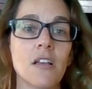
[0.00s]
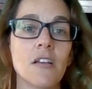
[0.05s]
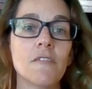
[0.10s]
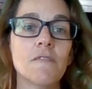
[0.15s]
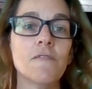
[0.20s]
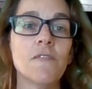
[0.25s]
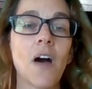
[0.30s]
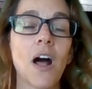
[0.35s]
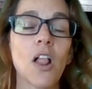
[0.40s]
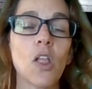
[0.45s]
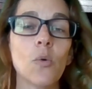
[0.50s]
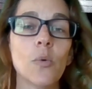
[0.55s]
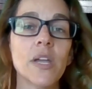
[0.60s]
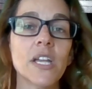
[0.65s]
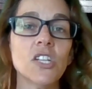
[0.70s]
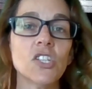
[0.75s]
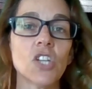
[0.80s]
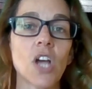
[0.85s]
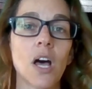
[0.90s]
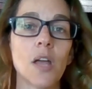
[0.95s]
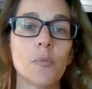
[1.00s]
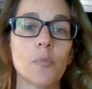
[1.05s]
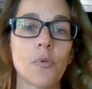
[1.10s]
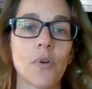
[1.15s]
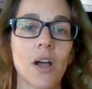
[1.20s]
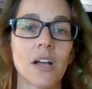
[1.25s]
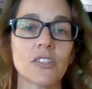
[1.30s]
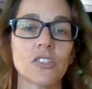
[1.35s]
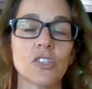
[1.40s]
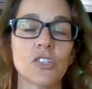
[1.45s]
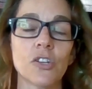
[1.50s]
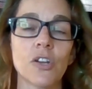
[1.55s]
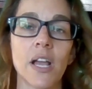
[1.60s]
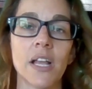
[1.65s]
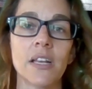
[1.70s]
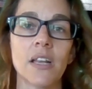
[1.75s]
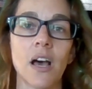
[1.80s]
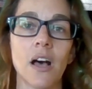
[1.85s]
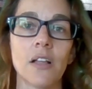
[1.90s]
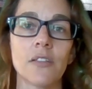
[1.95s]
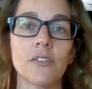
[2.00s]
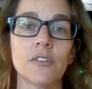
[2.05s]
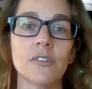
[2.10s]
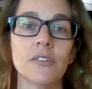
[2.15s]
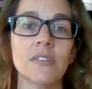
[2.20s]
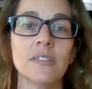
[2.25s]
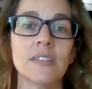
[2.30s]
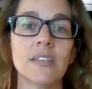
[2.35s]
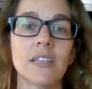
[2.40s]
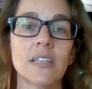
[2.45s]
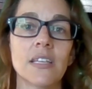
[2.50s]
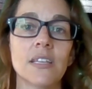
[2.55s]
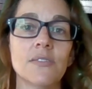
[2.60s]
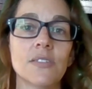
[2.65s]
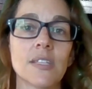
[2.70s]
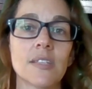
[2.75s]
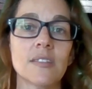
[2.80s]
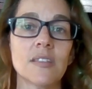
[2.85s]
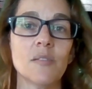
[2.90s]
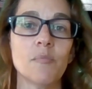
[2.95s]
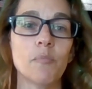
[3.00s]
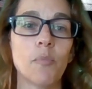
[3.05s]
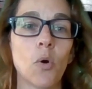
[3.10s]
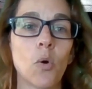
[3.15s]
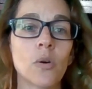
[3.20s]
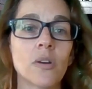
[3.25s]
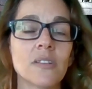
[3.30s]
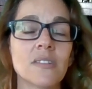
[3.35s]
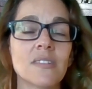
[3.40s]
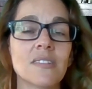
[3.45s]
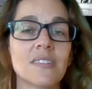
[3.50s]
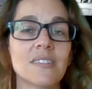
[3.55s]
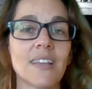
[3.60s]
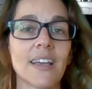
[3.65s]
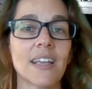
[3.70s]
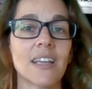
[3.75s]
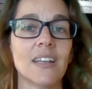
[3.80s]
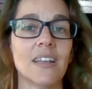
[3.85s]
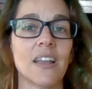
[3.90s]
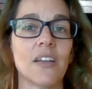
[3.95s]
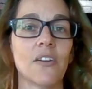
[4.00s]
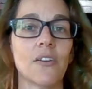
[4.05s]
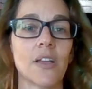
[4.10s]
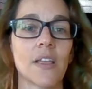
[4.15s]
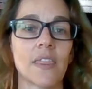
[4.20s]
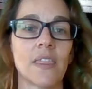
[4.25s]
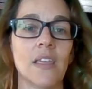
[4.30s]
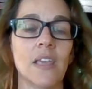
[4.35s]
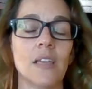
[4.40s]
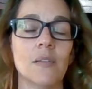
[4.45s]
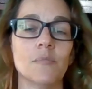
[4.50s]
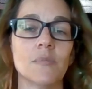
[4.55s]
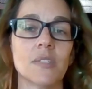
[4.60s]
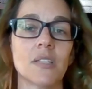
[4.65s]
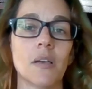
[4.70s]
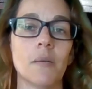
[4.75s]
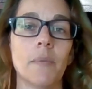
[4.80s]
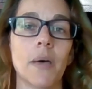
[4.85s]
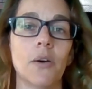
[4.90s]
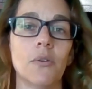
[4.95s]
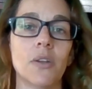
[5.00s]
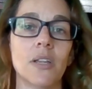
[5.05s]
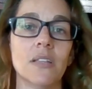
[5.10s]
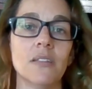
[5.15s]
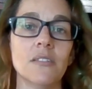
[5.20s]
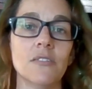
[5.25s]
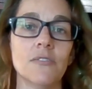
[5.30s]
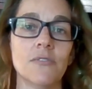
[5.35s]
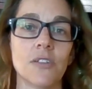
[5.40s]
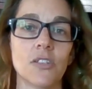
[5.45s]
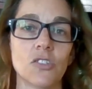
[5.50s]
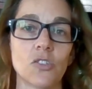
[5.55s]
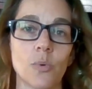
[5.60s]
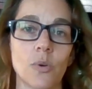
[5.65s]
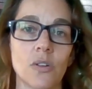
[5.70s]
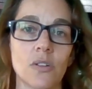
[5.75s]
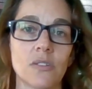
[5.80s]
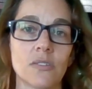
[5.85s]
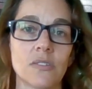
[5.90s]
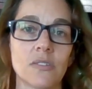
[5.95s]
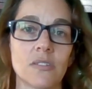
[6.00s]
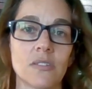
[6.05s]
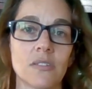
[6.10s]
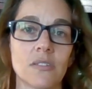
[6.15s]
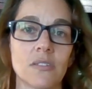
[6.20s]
Following John Proctor and others gives us important secondary themes about individuals.